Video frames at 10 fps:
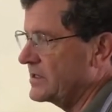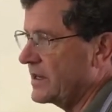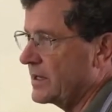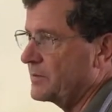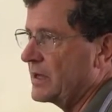
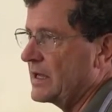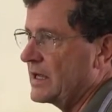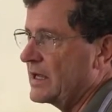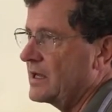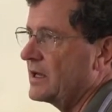thing
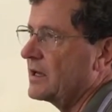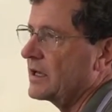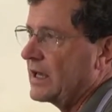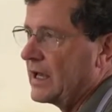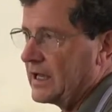be
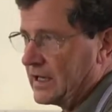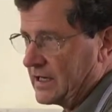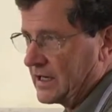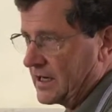cane.